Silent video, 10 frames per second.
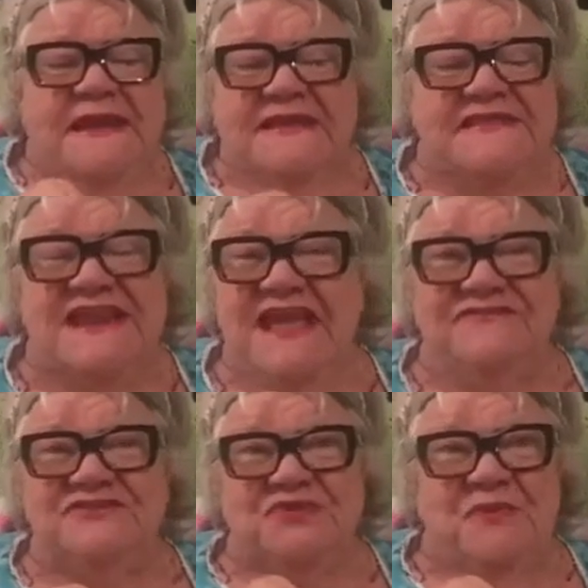And then
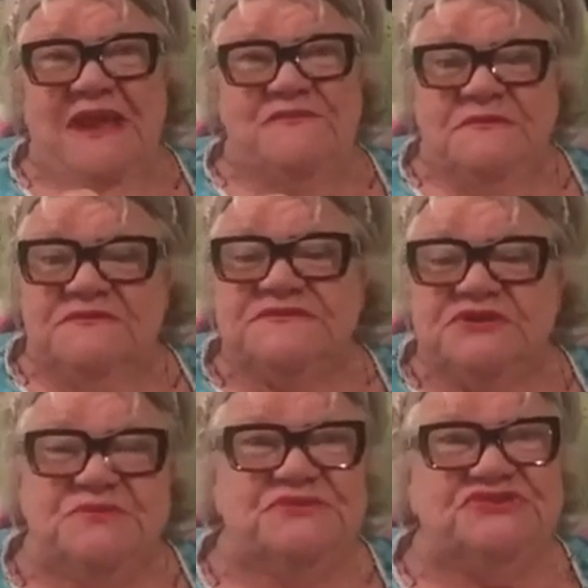after the rain, we were
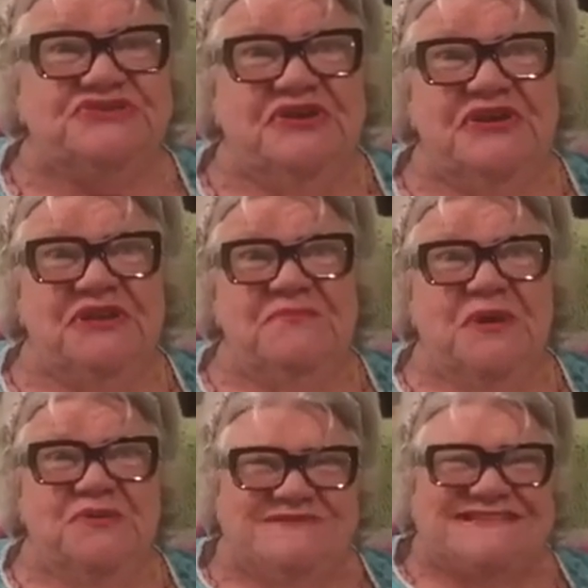still pushing our little
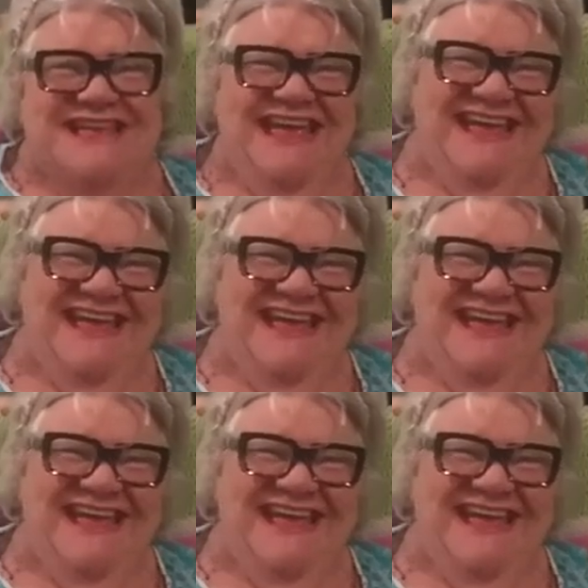boats.